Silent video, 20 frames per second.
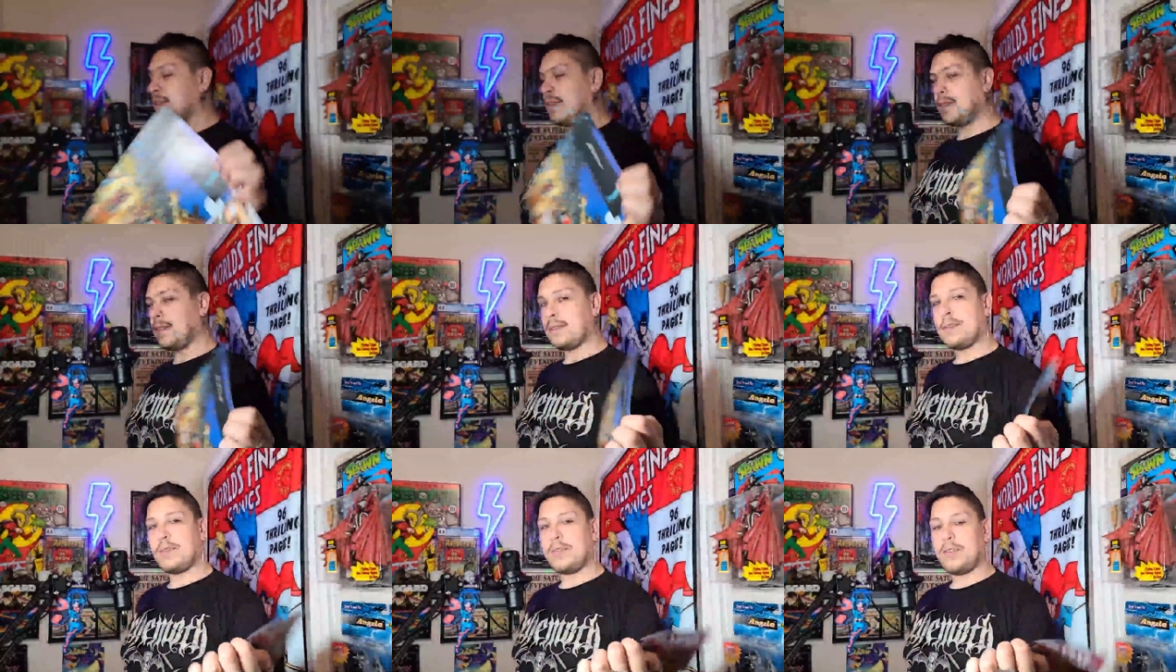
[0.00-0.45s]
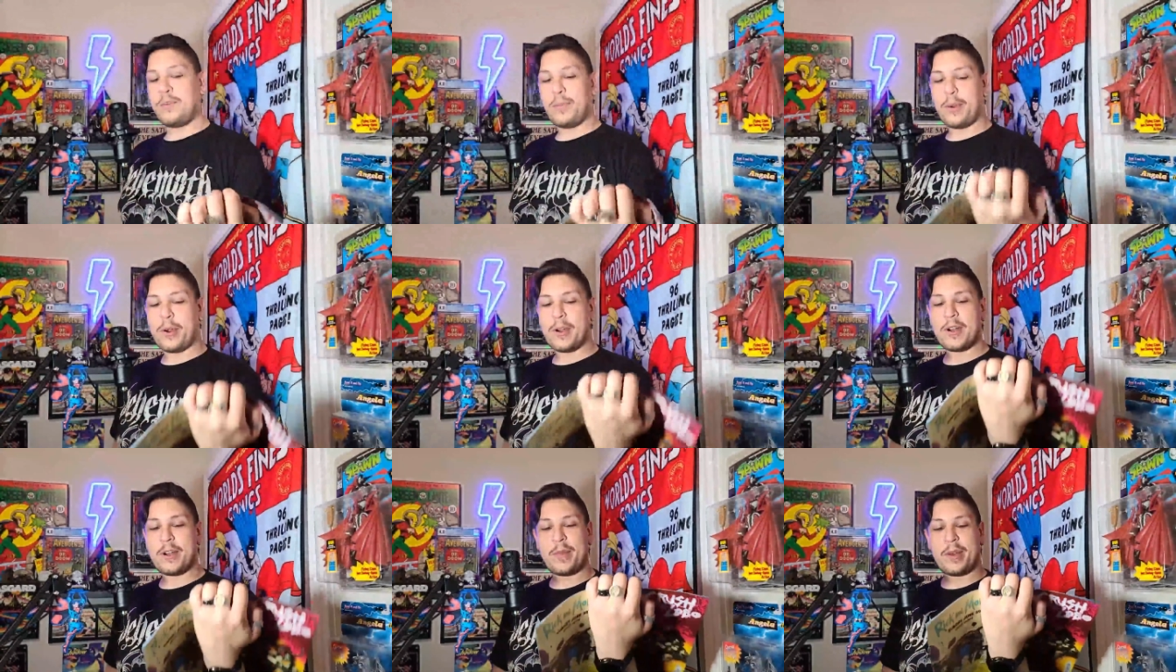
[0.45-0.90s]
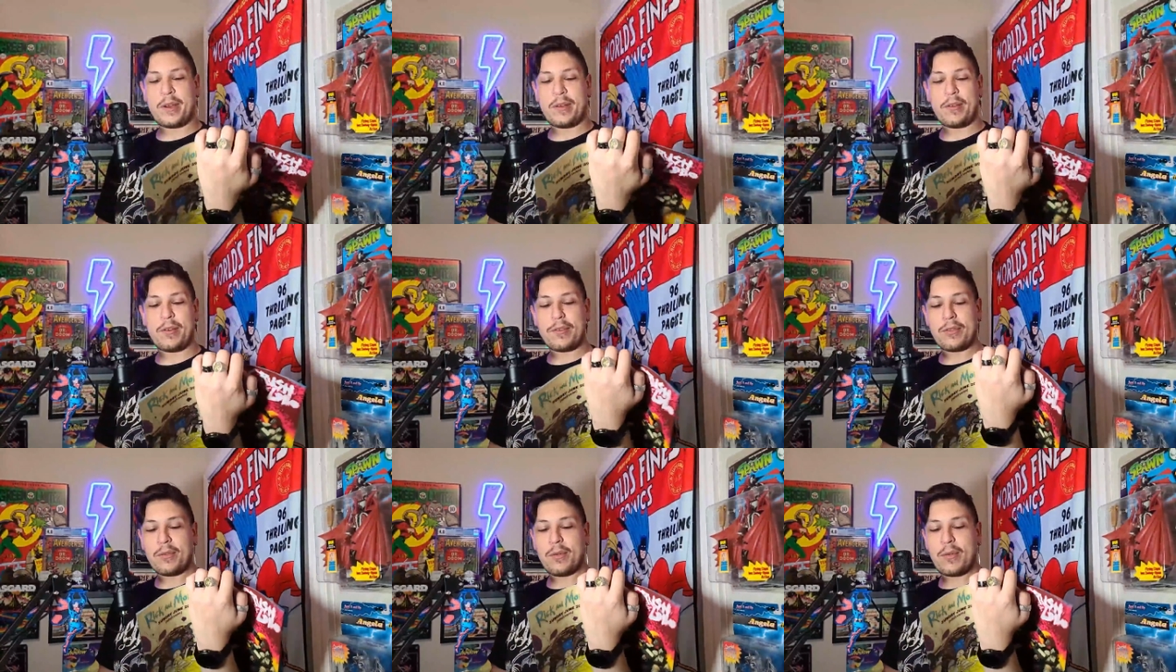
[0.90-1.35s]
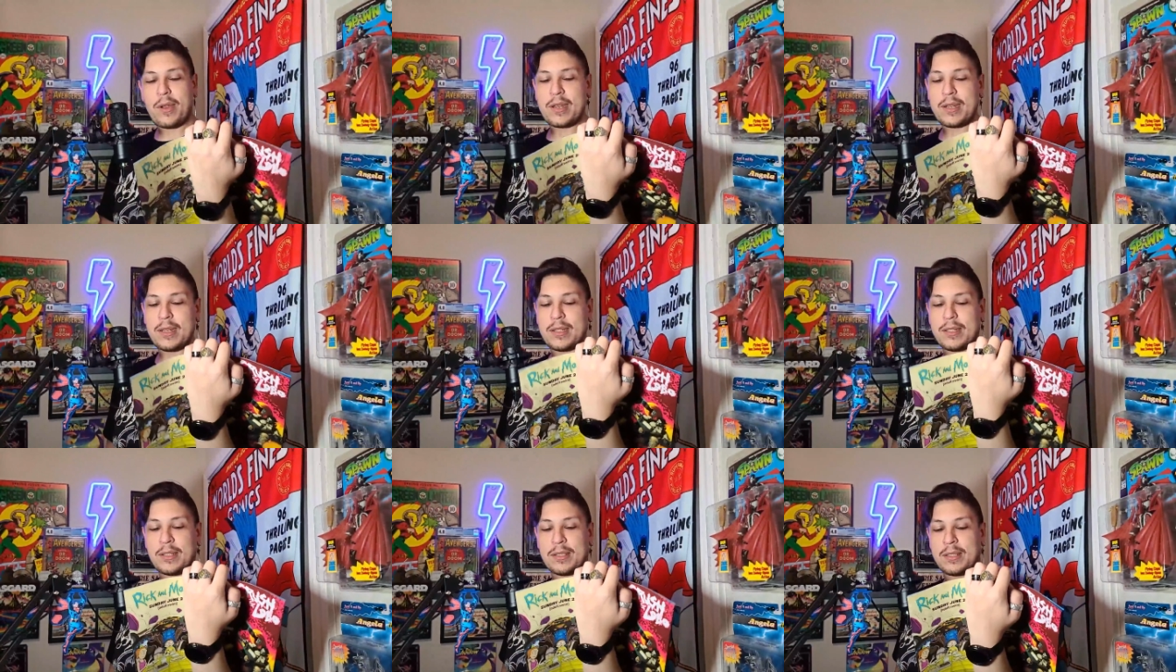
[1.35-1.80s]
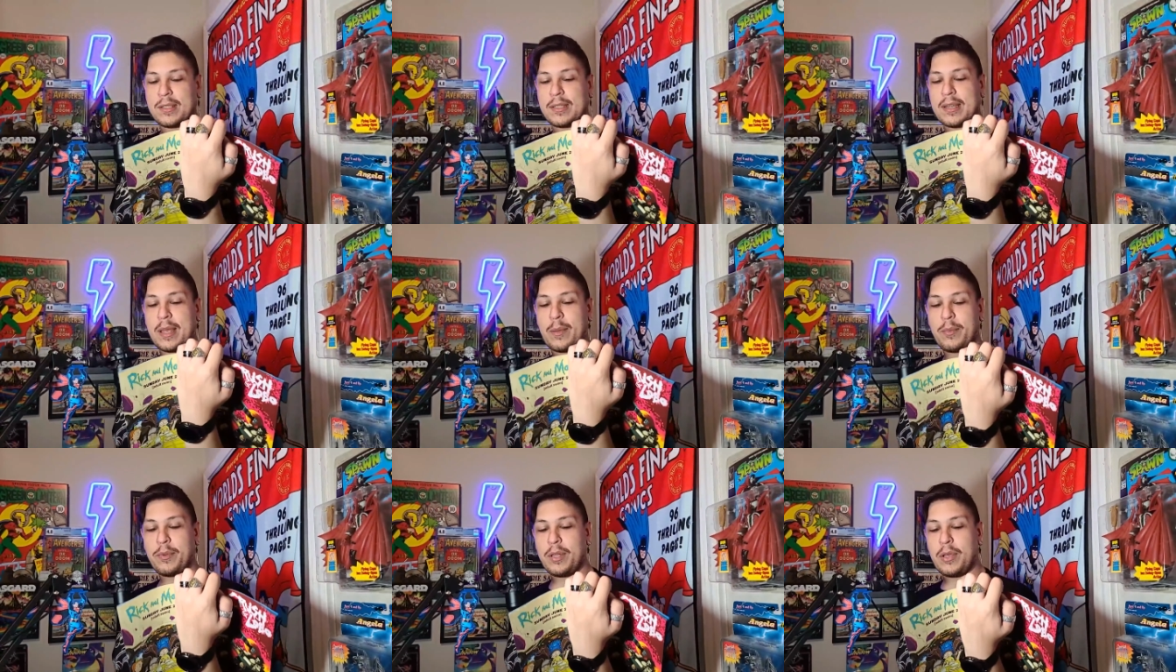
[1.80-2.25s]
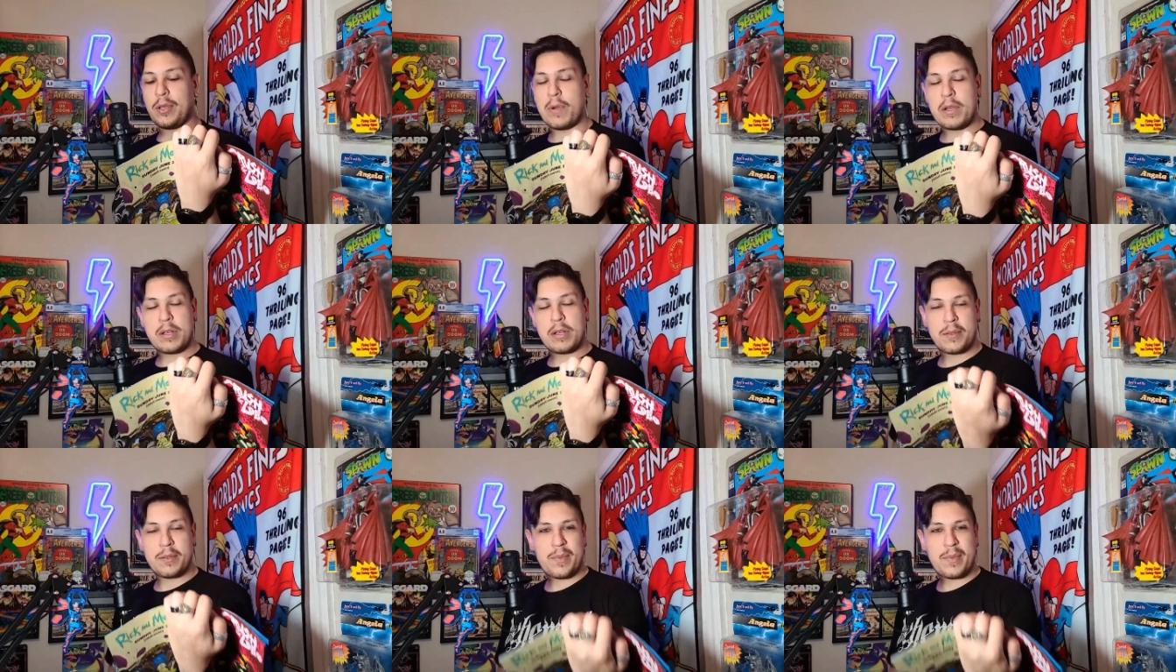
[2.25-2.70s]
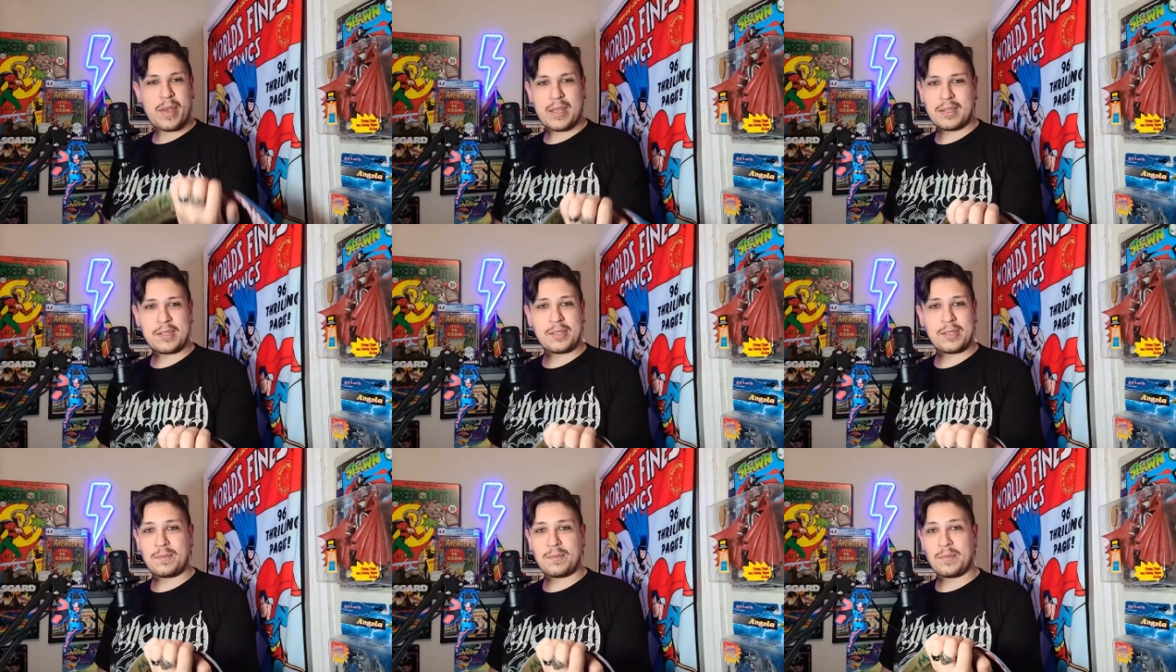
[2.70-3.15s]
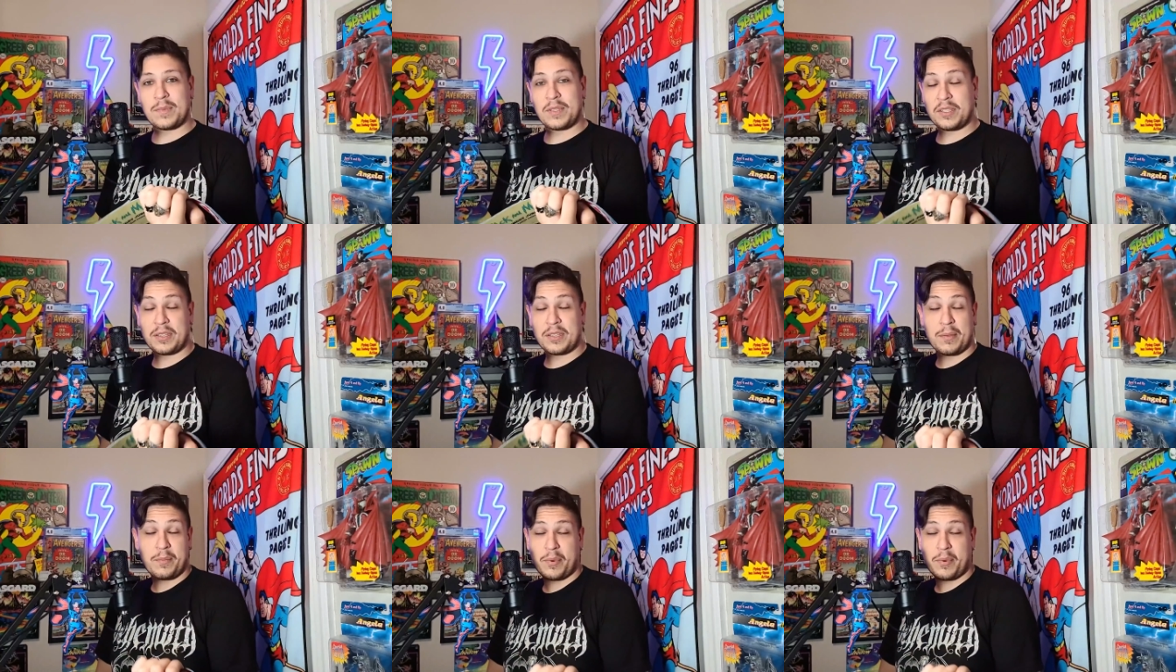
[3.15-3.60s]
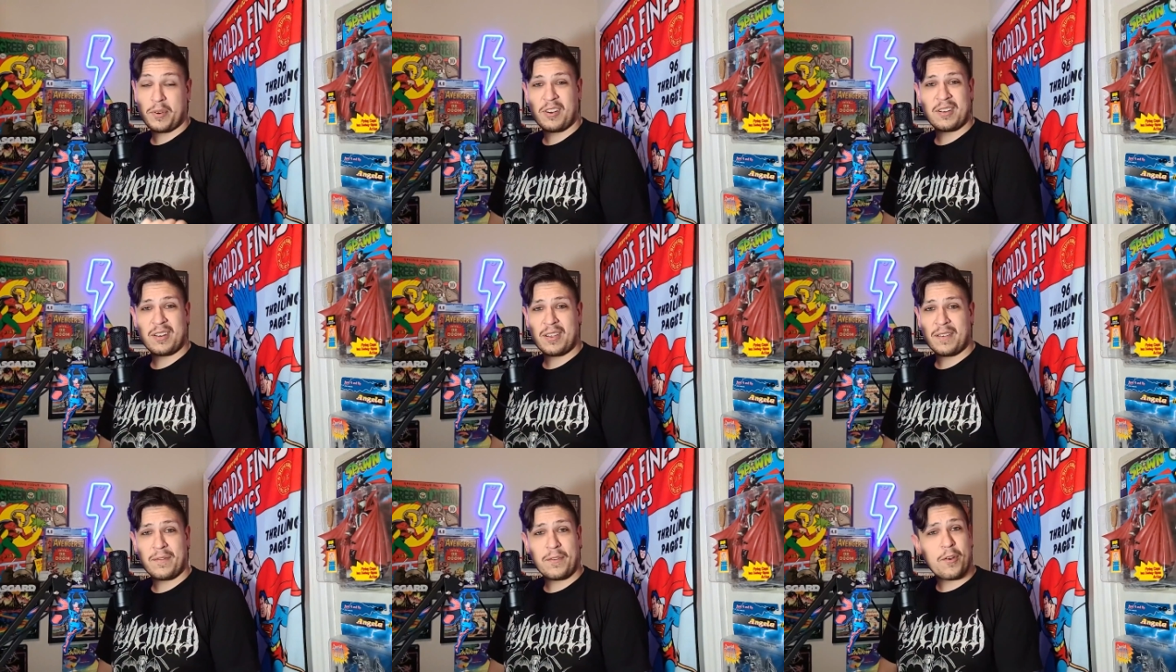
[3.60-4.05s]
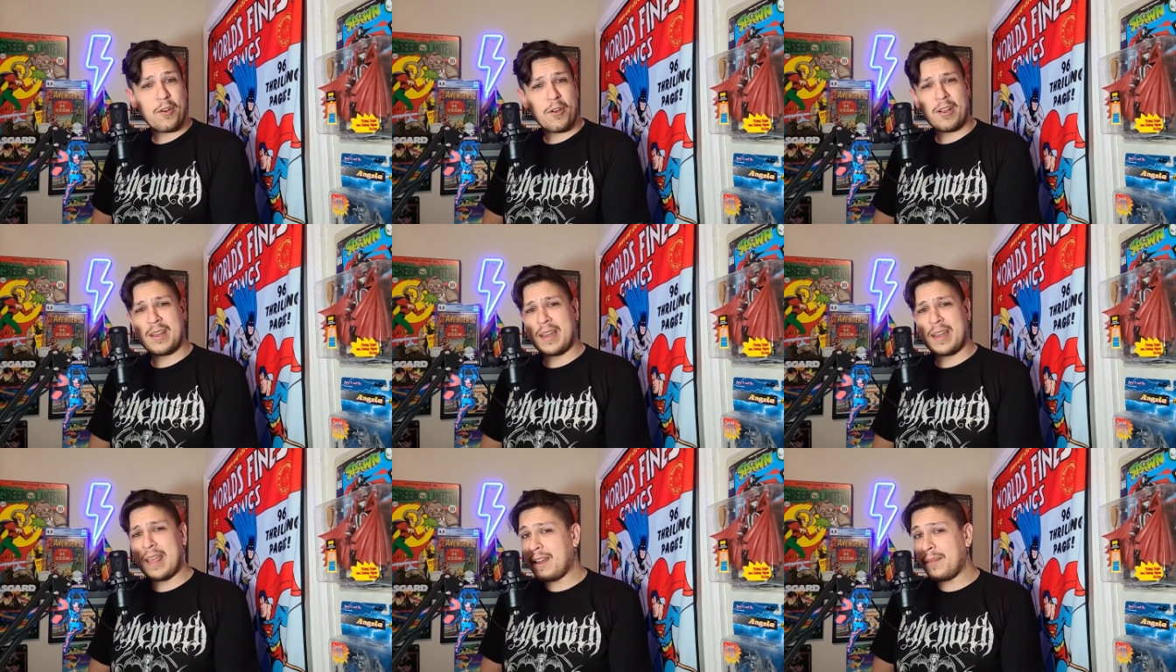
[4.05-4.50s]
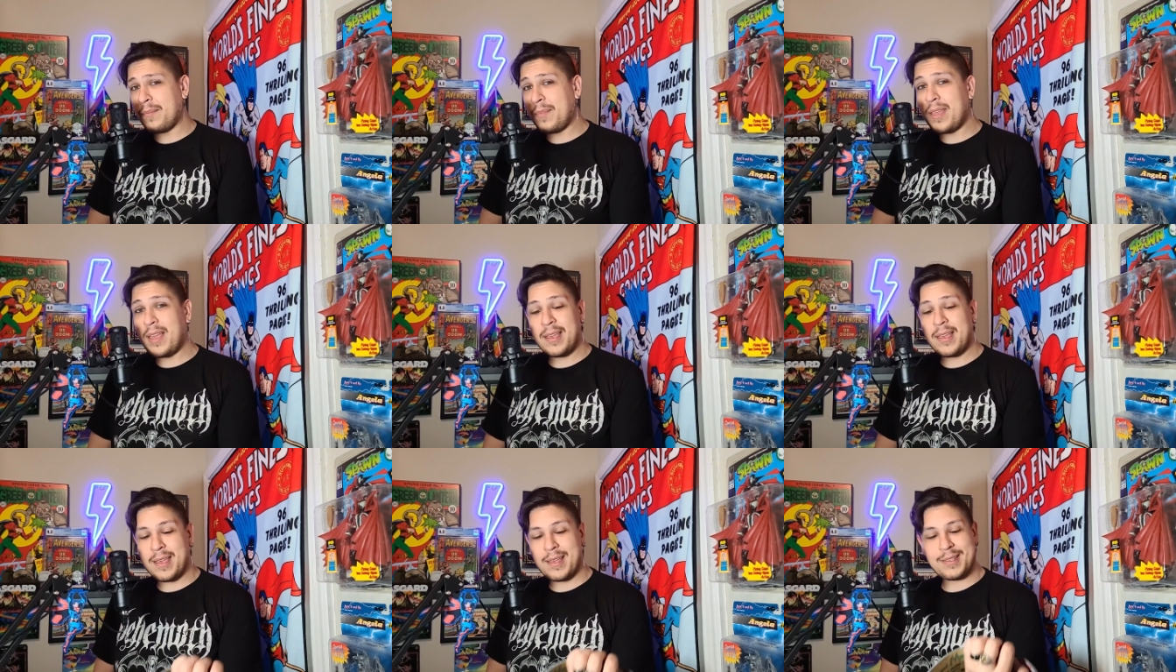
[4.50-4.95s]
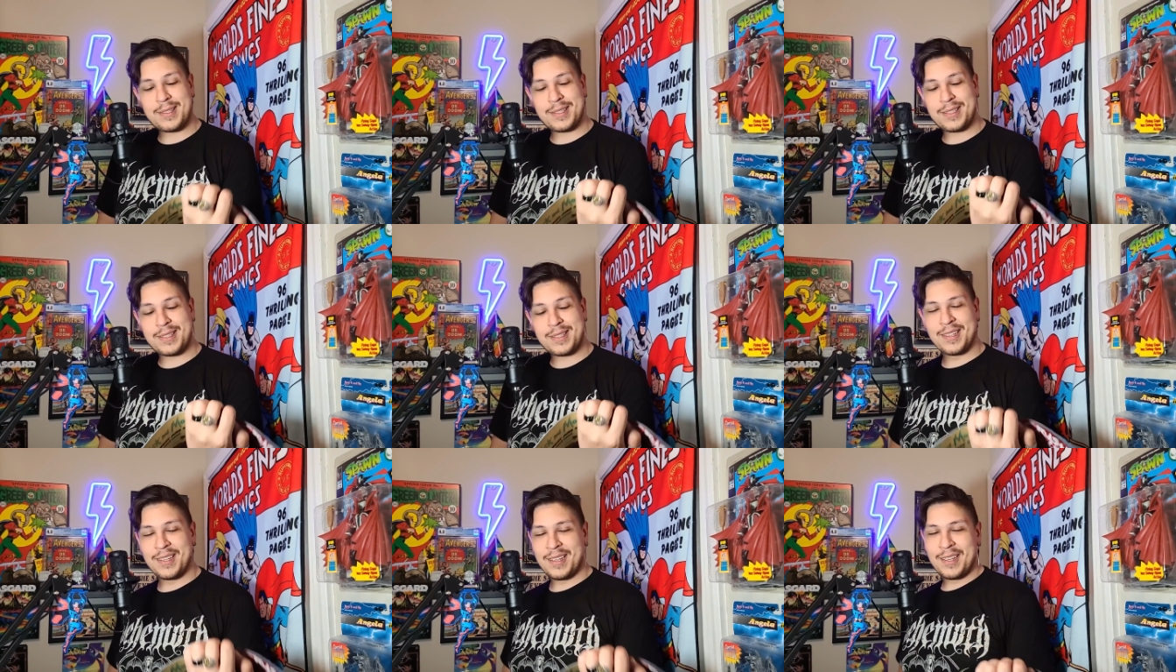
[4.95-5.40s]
And the whole part about her threatening to staple a welcome mat to some part of her anatomy, I guess.